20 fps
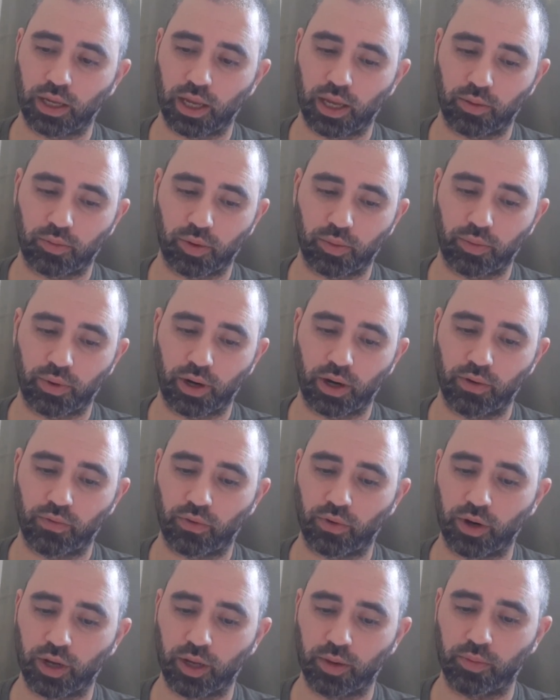and prepared
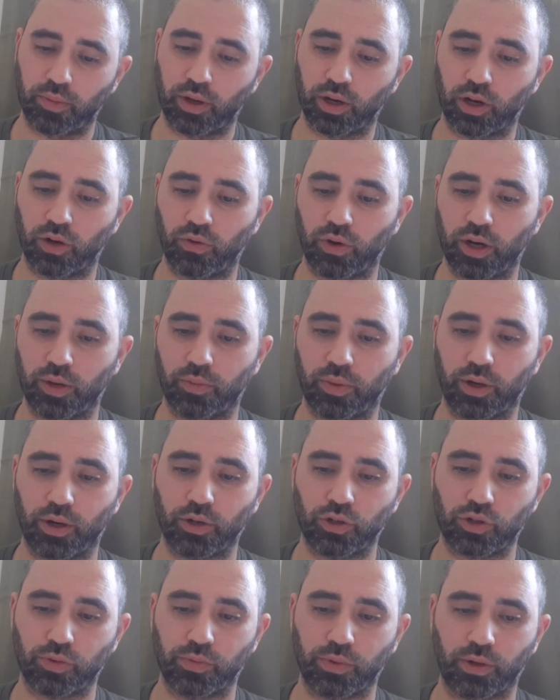for him a great
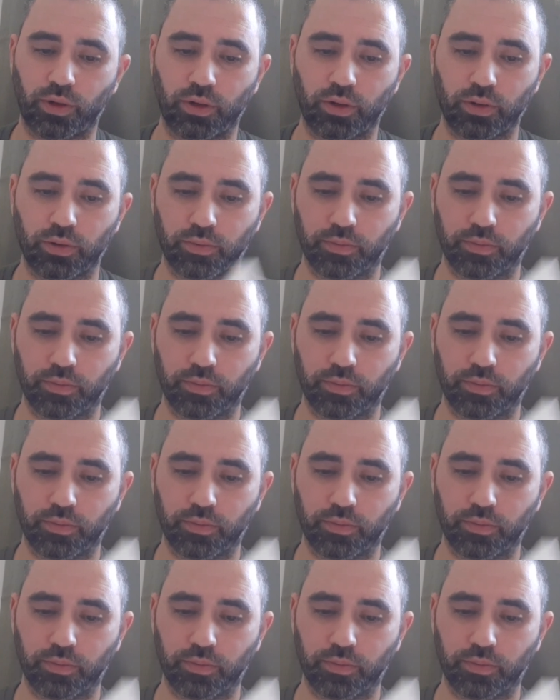punishment.